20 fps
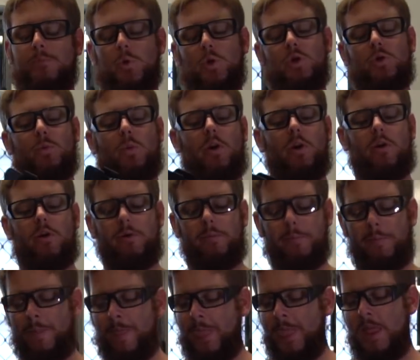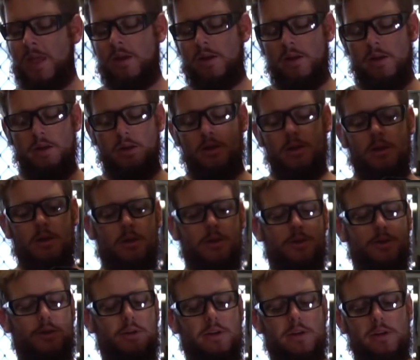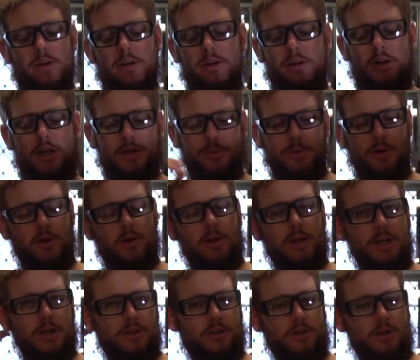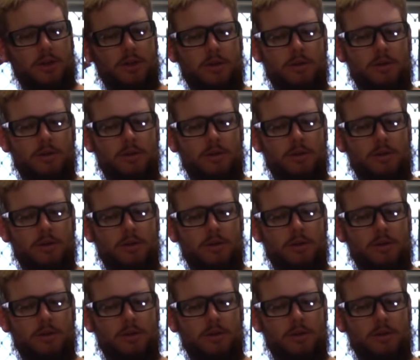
Because why not? Last but not least,